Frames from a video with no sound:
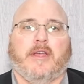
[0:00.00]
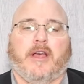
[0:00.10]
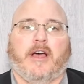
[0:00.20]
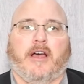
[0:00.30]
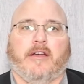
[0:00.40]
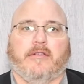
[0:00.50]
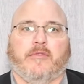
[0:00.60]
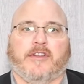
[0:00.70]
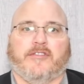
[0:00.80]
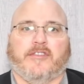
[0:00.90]

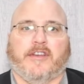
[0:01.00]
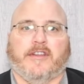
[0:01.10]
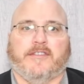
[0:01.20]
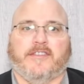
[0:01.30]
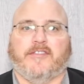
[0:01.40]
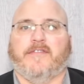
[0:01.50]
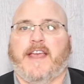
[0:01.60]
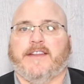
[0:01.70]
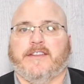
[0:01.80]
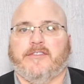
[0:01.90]
which
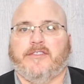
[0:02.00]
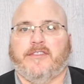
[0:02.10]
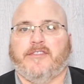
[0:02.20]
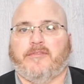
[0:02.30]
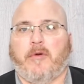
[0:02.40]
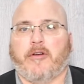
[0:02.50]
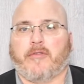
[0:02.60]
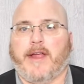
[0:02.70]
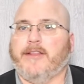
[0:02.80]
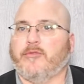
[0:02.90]
disadvantage these small
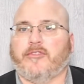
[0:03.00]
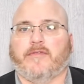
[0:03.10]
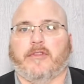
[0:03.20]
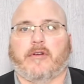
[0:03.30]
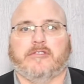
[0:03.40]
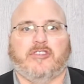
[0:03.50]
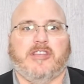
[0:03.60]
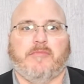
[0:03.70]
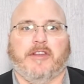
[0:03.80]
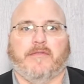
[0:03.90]
grains, which have
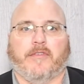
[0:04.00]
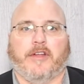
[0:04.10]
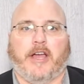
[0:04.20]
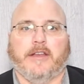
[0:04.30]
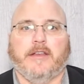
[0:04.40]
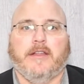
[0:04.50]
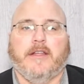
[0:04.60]
largely been forgotten.